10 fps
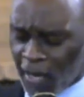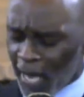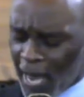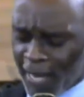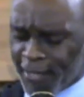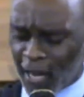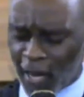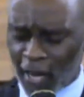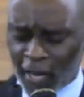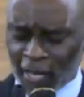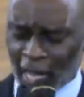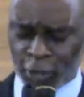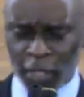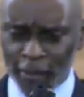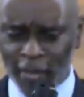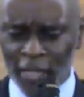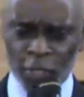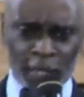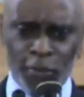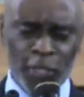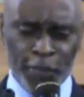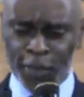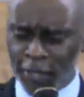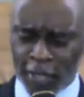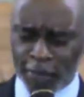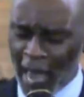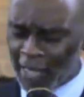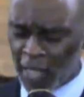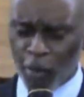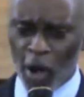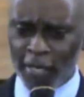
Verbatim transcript: and uh, I took him. I took him to the Pistons basketball